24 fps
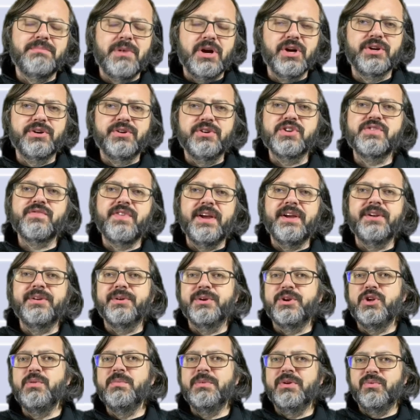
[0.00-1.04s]
markers found
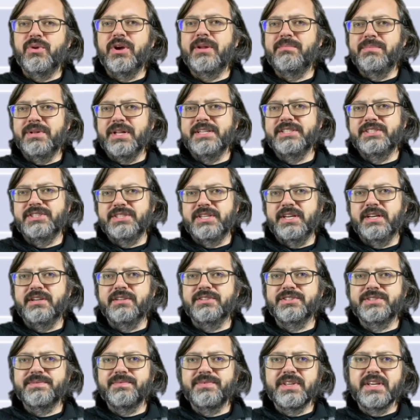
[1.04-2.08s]
on human red blood
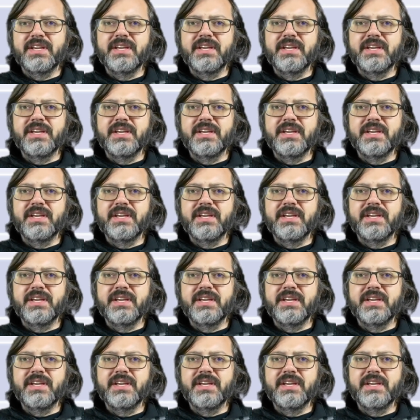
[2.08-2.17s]
cells.